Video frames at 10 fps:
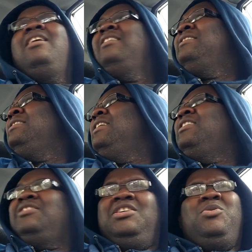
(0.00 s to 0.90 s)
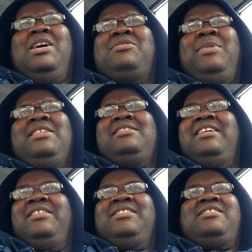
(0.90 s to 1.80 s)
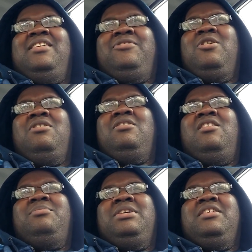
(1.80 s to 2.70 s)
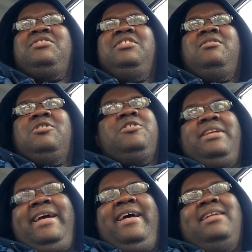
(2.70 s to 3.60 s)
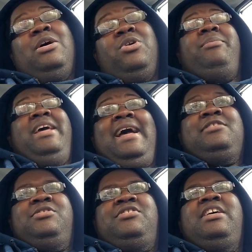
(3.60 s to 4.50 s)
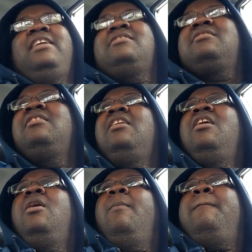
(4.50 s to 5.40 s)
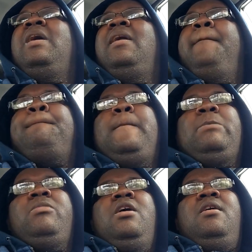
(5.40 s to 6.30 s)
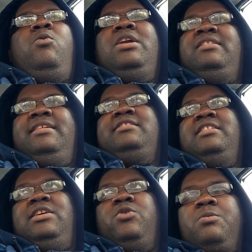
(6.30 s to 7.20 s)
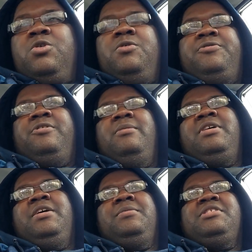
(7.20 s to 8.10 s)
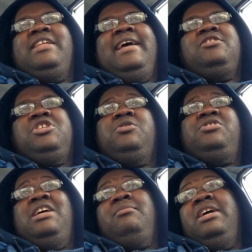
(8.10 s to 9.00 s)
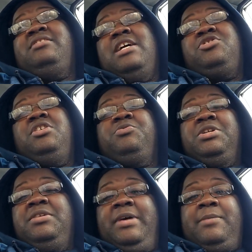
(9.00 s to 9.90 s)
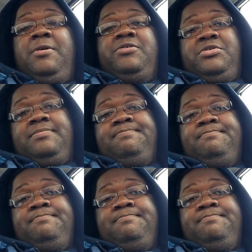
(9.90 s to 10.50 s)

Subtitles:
the U.S. military stuff going on because, her dad, it would have made actually sense. But one of the things that they removed from him is that General Sam Lane's actually a really bad person